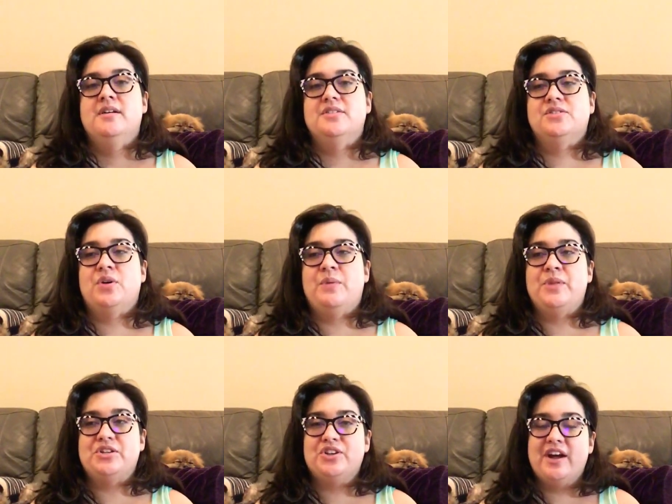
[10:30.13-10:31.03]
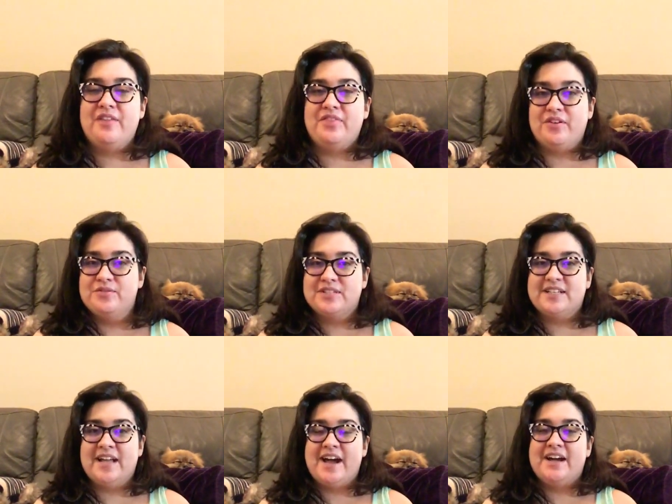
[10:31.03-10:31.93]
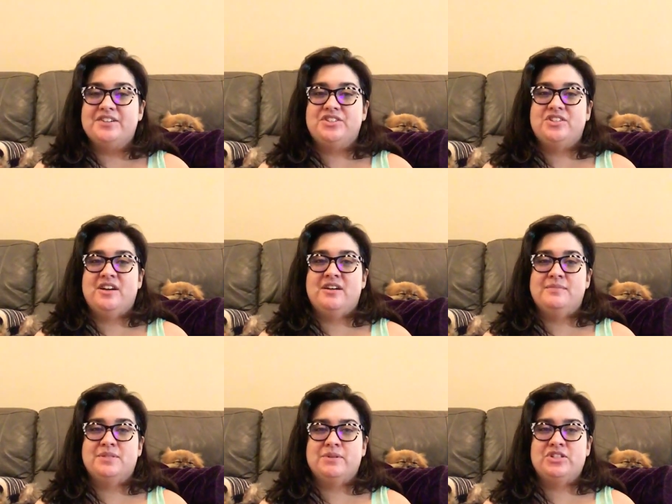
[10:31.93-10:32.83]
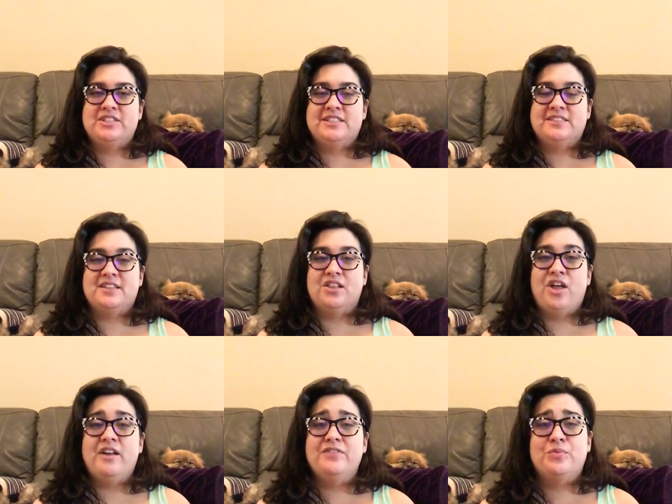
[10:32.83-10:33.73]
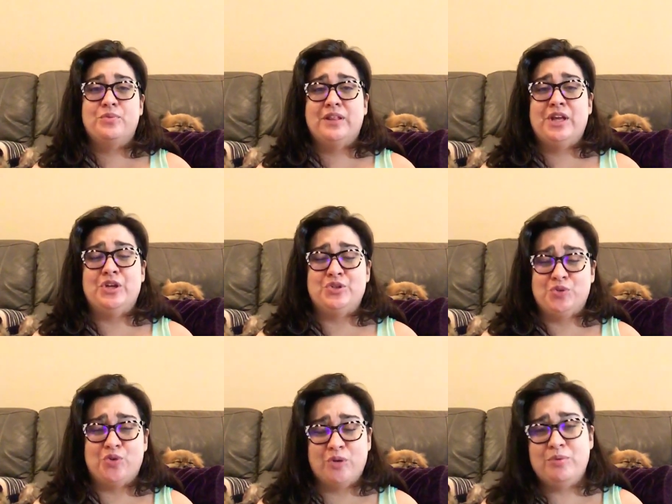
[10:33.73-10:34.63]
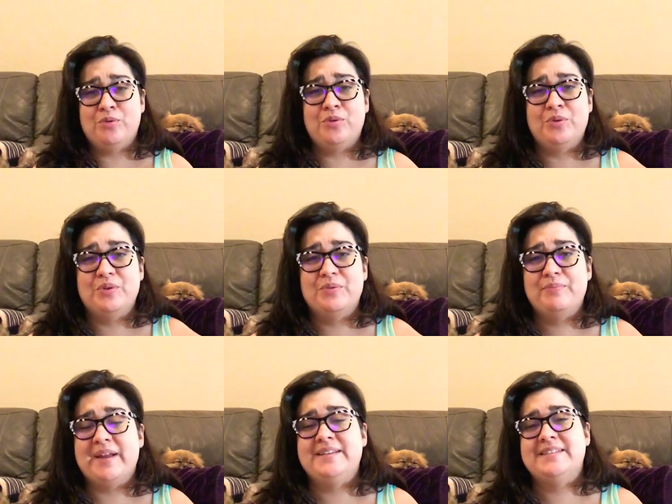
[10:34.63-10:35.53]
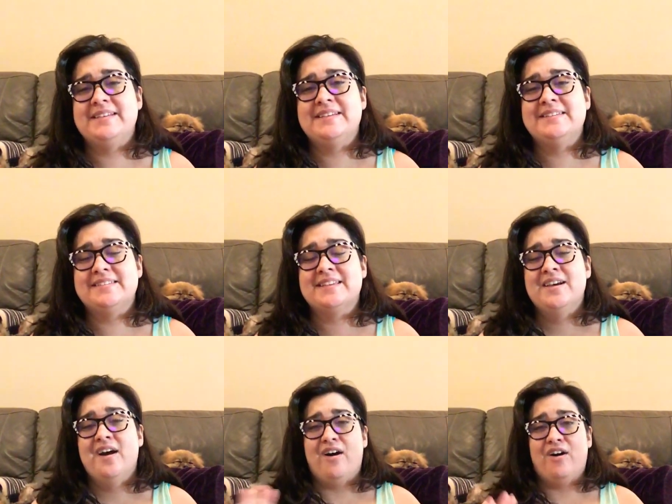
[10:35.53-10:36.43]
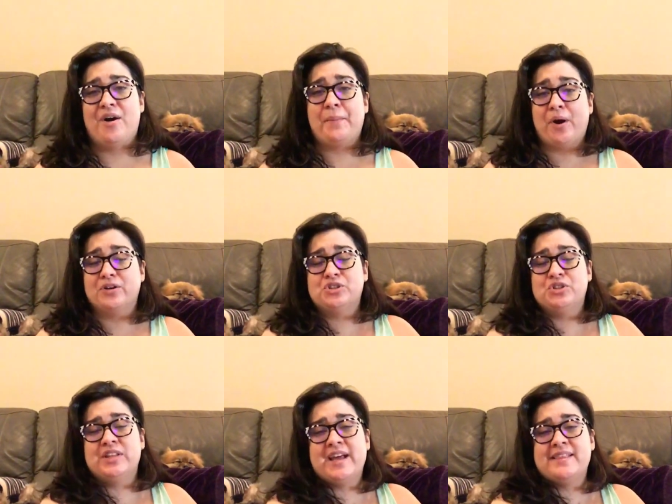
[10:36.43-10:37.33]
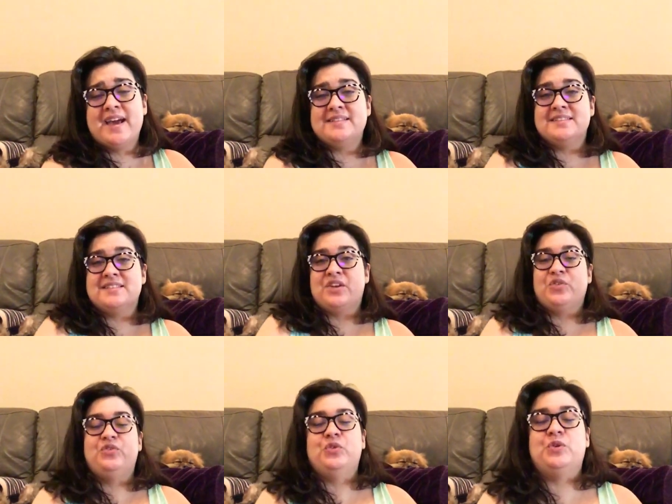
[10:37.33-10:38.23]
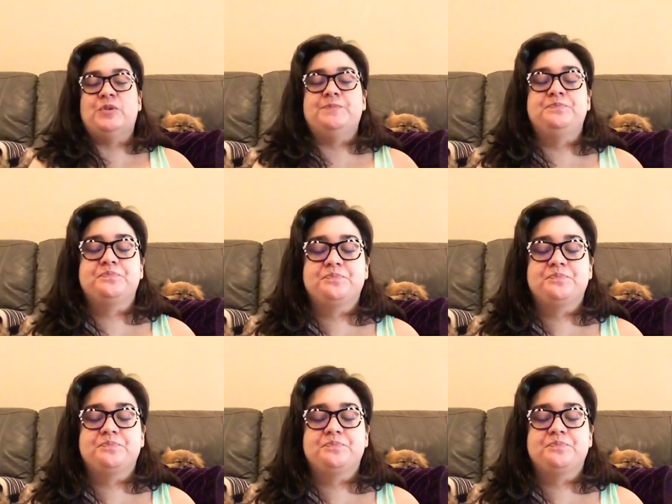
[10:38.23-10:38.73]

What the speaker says: So I'm not sure how those clash, especially since a lot of the really adorable paintings are partial like that instead of full.